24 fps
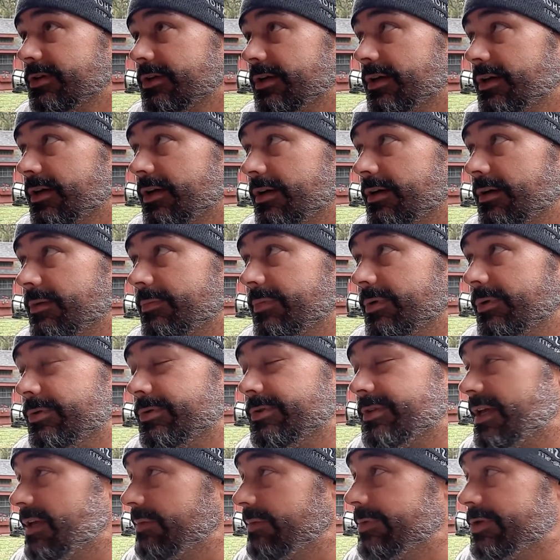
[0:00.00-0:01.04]
It would
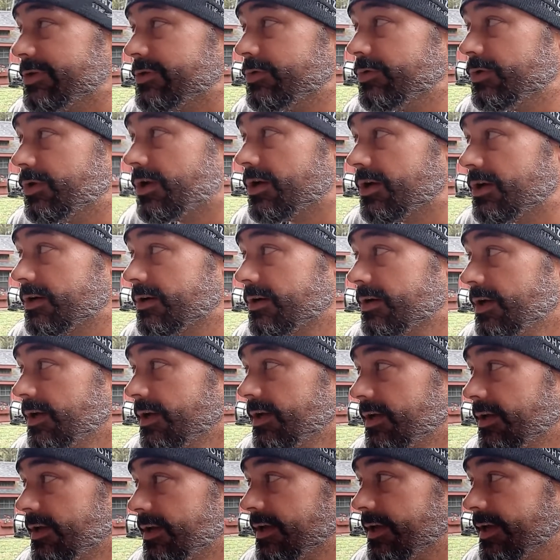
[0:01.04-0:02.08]
take me too long,
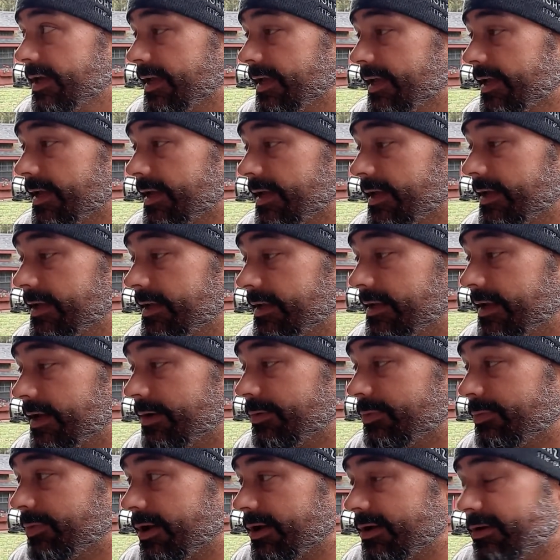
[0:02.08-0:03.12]
and I
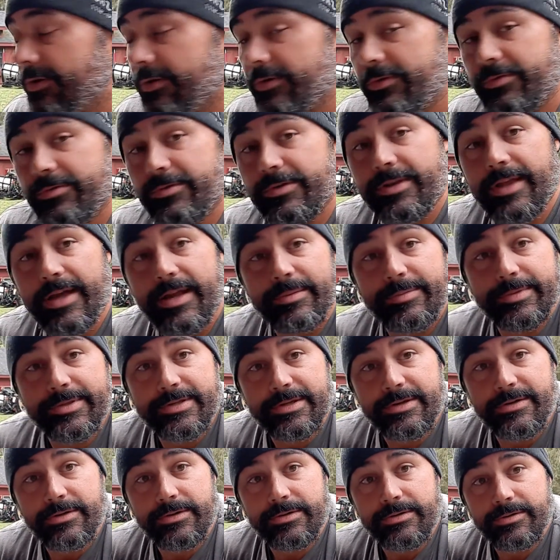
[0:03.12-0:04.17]
would probably go through a lot of
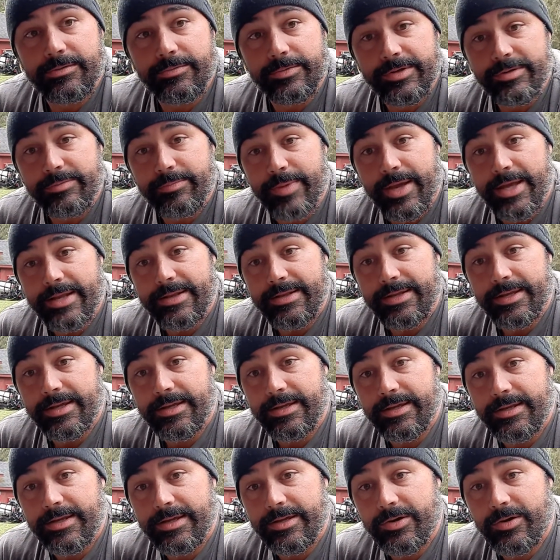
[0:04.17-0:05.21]
material with bending
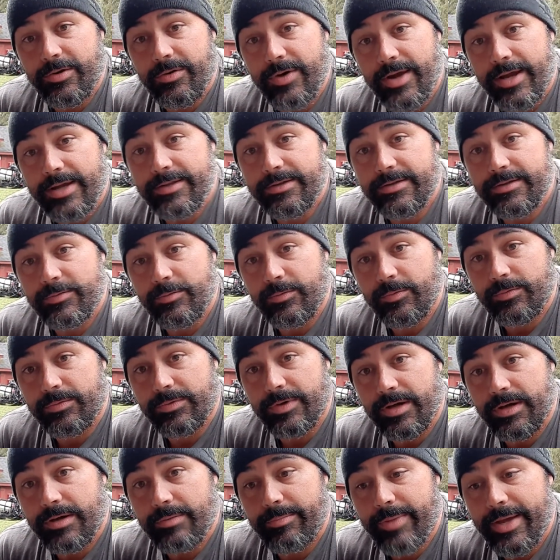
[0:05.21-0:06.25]
and incorrect
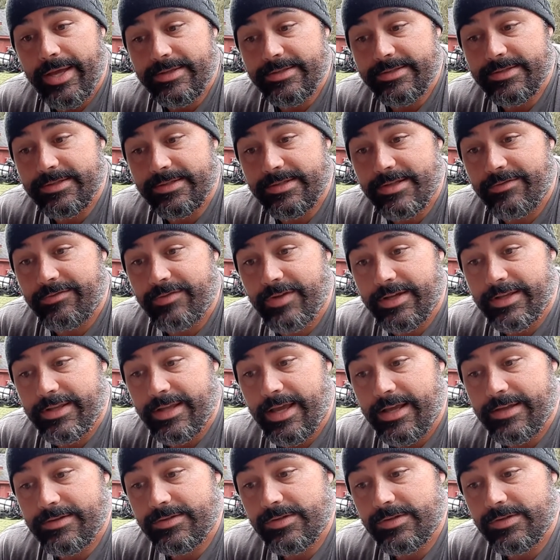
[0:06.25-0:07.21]
bends and stuff like that.